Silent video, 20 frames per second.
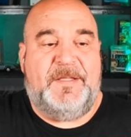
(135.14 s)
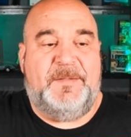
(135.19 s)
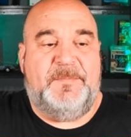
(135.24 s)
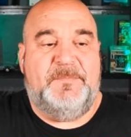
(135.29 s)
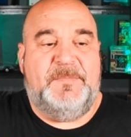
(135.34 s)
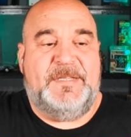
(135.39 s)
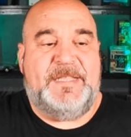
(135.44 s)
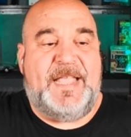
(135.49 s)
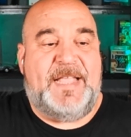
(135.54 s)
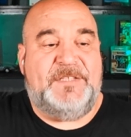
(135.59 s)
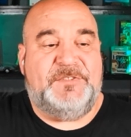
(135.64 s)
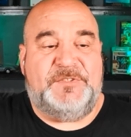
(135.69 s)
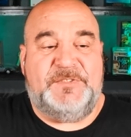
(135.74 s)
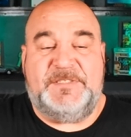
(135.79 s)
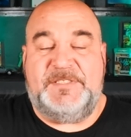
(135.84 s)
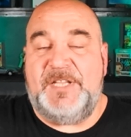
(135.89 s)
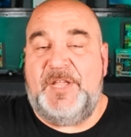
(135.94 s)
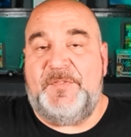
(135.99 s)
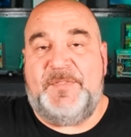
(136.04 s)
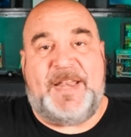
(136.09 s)
But guys,
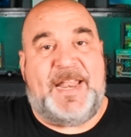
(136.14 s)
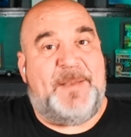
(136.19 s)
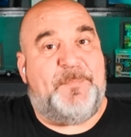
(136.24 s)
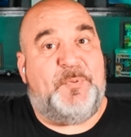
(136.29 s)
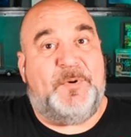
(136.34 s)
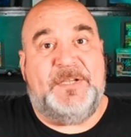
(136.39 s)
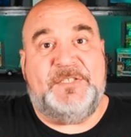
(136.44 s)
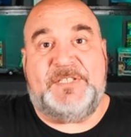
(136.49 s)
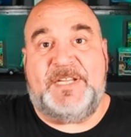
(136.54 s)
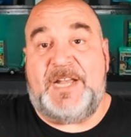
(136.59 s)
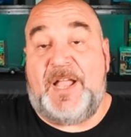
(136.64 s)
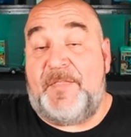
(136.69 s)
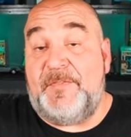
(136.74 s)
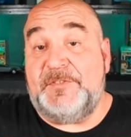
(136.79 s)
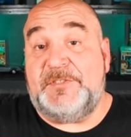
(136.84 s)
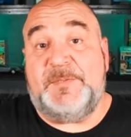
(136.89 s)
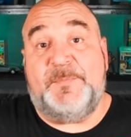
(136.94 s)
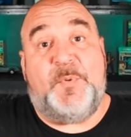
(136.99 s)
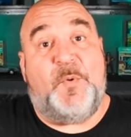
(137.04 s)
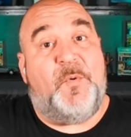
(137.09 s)
just know that I appreciate all the
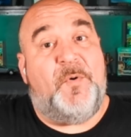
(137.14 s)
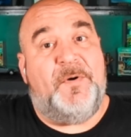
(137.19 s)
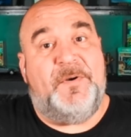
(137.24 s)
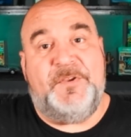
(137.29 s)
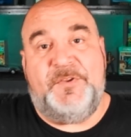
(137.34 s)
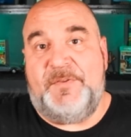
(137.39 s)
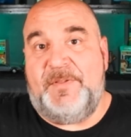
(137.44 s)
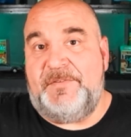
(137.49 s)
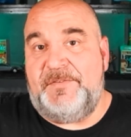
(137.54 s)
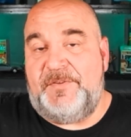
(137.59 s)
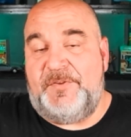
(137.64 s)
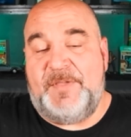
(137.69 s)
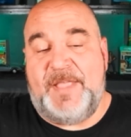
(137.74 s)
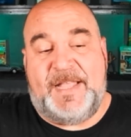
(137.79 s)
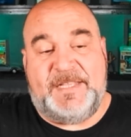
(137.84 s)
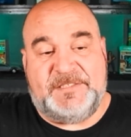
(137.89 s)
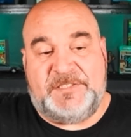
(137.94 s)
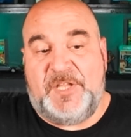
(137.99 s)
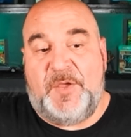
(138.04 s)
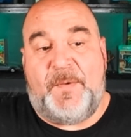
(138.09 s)
support. You
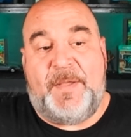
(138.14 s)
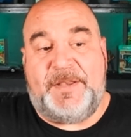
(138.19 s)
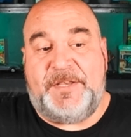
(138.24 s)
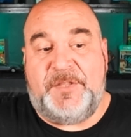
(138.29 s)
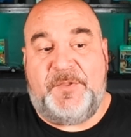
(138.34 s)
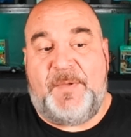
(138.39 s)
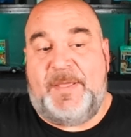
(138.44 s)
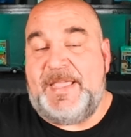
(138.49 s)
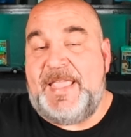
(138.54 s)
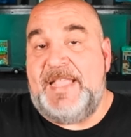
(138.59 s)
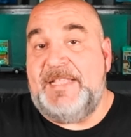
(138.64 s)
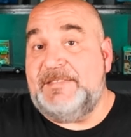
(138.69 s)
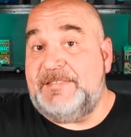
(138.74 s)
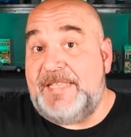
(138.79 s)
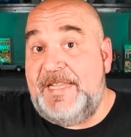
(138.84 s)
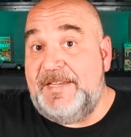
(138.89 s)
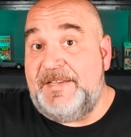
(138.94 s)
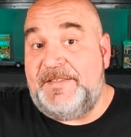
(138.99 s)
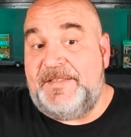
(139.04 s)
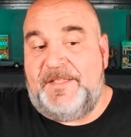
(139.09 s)
guys know I do. I can't
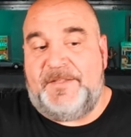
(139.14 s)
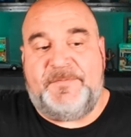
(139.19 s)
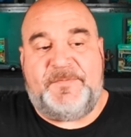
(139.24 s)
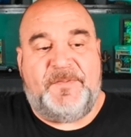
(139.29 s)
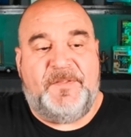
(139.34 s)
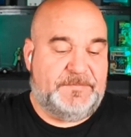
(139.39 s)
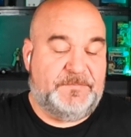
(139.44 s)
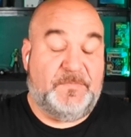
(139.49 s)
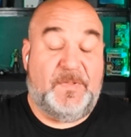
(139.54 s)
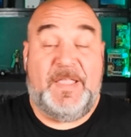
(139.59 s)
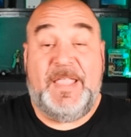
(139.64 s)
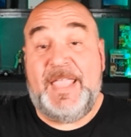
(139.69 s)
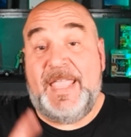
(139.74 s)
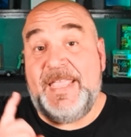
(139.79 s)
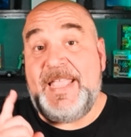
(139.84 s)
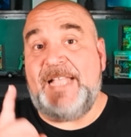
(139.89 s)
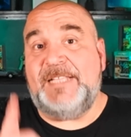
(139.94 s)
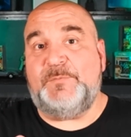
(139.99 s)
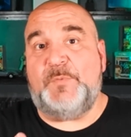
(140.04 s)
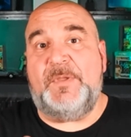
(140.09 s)
say it enough.
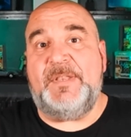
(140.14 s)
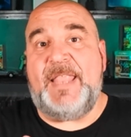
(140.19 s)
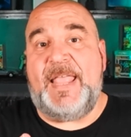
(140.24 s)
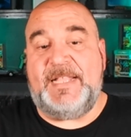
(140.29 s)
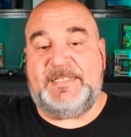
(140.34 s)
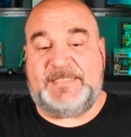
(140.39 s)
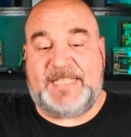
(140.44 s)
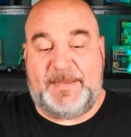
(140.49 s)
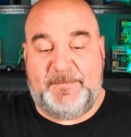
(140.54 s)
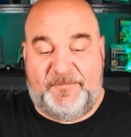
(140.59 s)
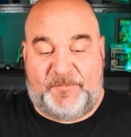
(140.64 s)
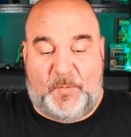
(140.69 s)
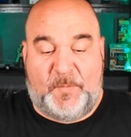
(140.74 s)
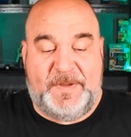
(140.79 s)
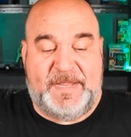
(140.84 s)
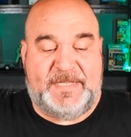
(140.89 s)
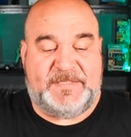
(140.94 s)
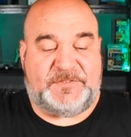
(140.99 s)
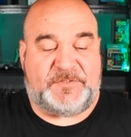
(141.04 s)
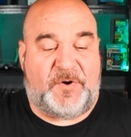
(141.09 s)
Hey guys, one last thing before
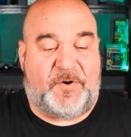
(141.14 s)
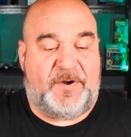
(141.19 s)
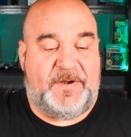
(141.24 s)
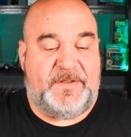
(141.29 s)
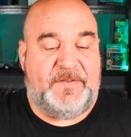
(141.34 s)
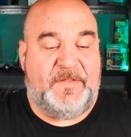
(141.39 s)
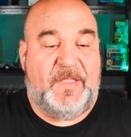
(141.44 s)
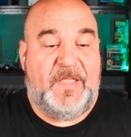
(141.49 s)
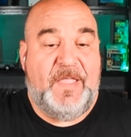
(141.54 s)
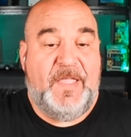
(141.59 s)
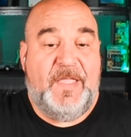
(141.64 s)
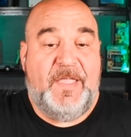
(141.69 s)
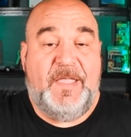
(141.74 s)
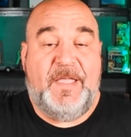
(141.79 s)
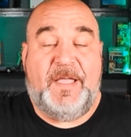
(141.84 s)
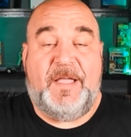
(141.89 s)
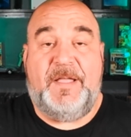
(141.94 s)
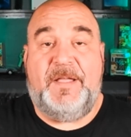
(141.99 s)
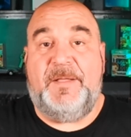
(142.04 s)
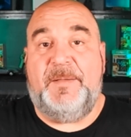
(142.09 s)
we get started.
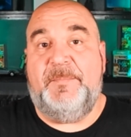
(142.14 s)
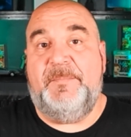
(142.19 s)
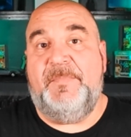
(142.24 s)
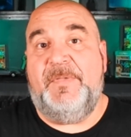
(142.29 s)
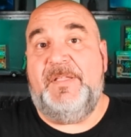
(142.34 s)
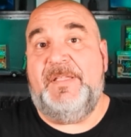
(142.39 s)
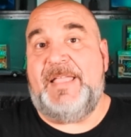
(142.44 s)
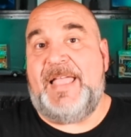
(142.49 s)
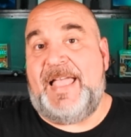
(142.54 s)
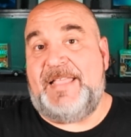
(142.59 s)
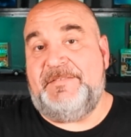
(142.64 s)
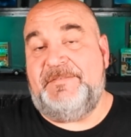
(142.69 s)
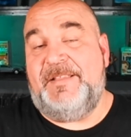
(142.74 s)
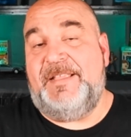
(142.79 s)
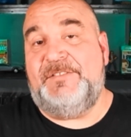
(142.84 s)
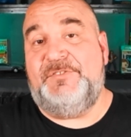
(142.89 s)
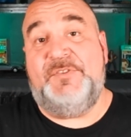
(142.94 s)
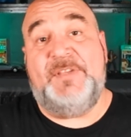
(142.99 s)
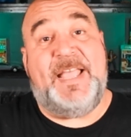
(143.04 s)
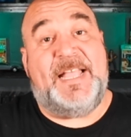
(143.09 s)

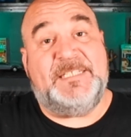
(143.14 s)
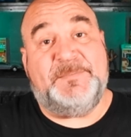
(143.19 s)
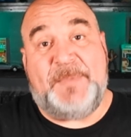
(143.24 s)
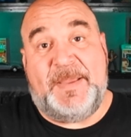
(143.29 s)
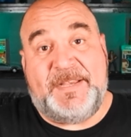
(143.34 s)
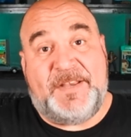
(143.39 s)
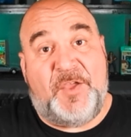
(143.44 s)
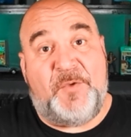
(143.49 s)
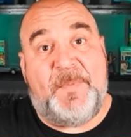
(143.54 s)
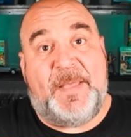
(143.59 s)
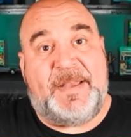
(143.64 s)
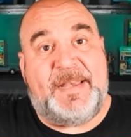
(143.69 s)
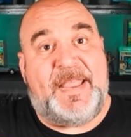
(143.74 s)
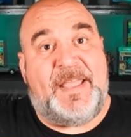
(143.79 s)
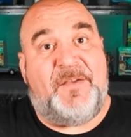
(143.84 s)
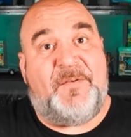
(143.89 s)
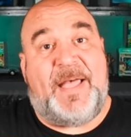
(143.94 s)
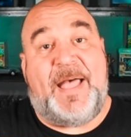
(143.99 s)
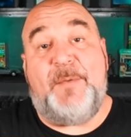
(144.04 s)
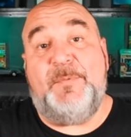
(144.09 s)
As you guys may know by
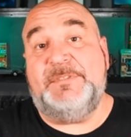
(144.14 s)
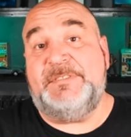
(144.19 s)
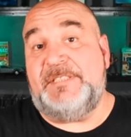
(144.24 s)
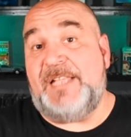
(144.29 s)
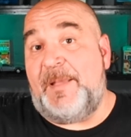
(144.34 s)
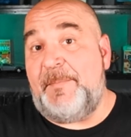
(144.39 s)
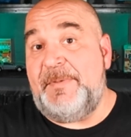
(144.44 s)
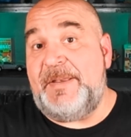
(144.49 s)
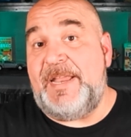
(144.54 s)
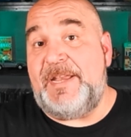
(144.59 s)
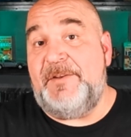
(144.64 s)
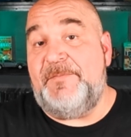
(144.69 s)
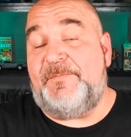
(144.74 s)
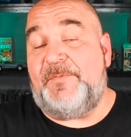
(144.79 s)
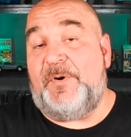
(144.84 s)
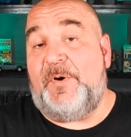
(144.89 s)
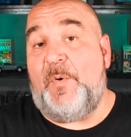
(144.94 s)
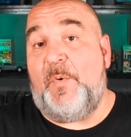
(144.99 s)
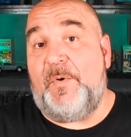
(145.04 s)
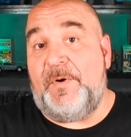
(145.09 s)
now, I was nominated
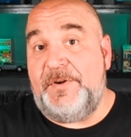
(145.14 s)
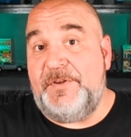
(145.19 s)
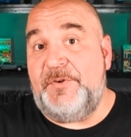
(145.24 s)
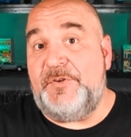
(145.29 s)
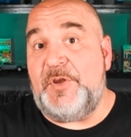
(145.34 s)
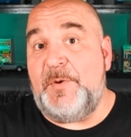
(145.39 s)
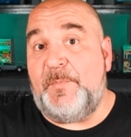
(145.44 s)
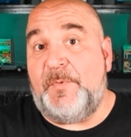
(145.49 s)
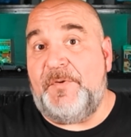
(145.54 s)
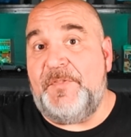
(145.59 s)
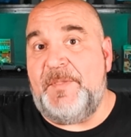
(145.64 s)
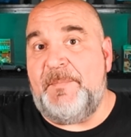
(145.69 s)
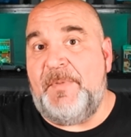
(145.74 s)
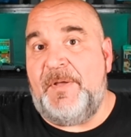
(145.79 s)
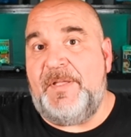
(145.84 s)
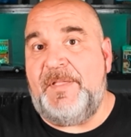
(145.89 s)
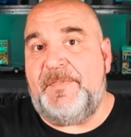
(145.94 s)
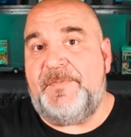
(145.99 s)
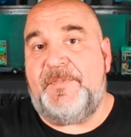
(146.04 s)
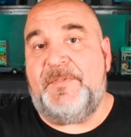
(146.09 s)
for Horror YouTuber of the
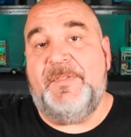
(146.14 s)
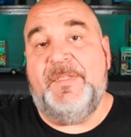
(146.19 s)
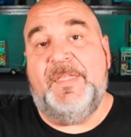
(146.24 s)
Month.